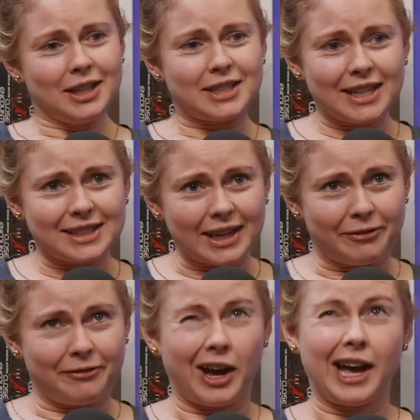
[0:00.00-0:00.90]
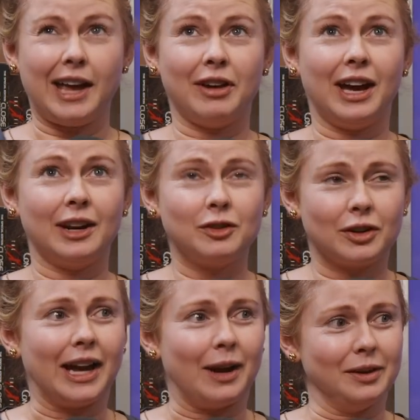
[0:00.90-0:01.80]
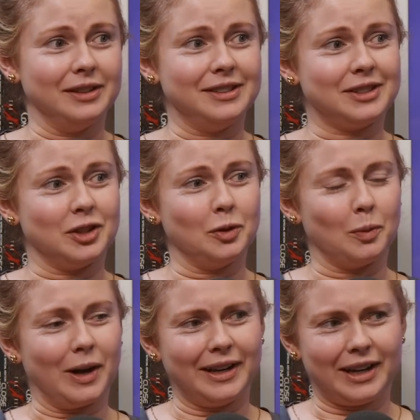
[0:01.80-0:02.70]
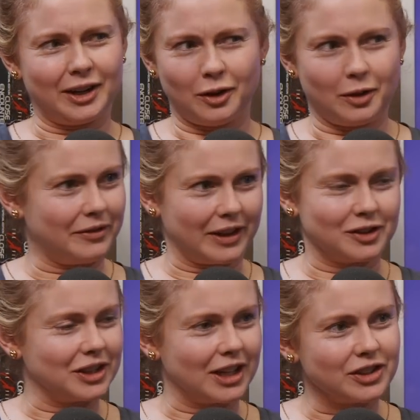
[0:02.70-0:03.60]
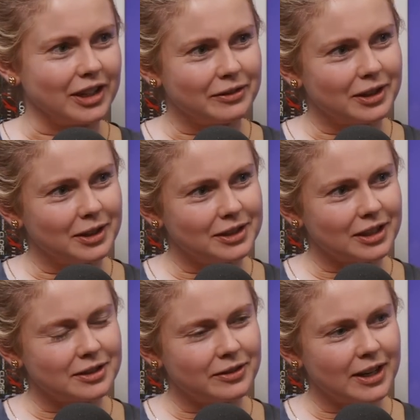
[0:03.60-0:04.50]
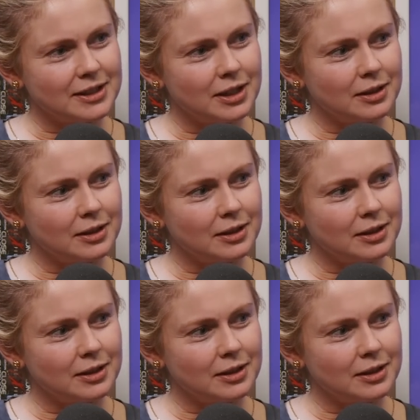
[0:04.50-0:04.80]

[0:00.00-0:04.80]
It takes like 500 hours to do one, and I don't know if I could charge enough that it justifies